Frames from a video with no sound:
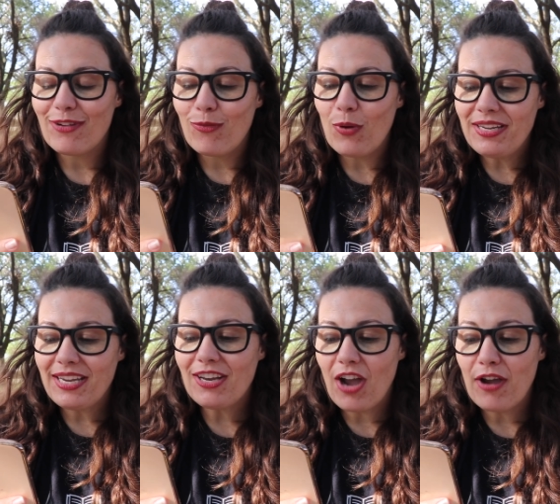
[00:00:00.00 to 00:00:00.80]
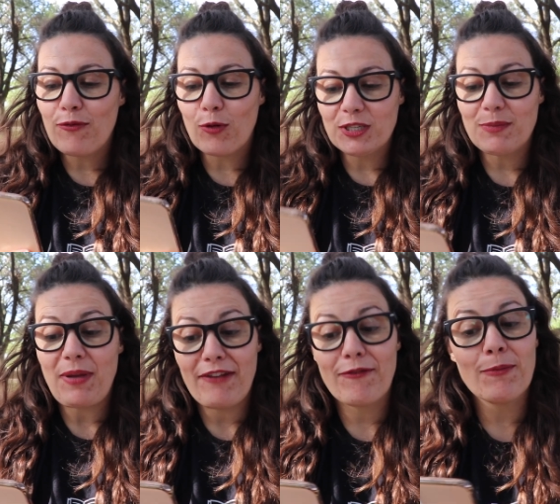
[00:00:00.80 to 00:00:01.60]
if one cannot afford to
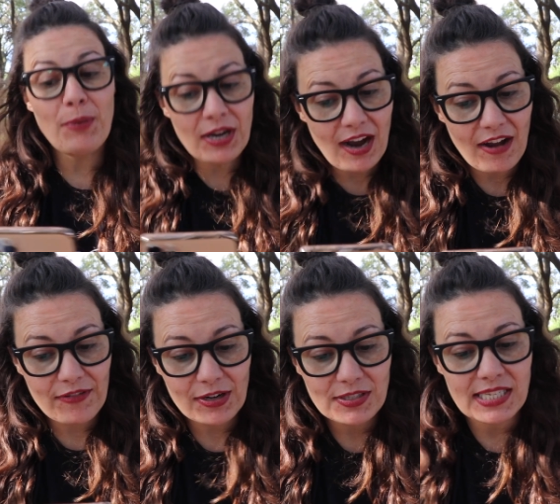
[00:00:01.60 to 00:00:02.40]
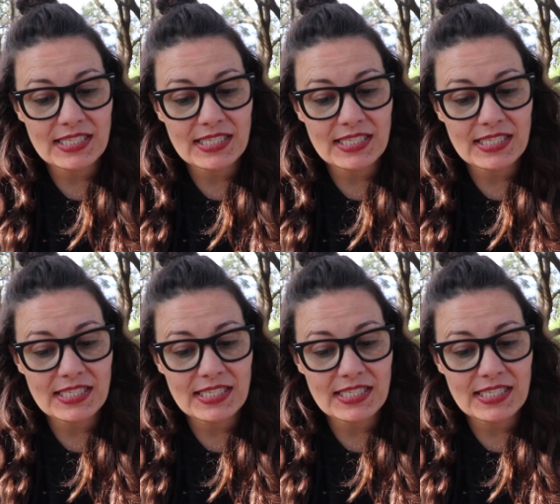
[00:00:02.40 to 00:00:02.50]
pay for book covers,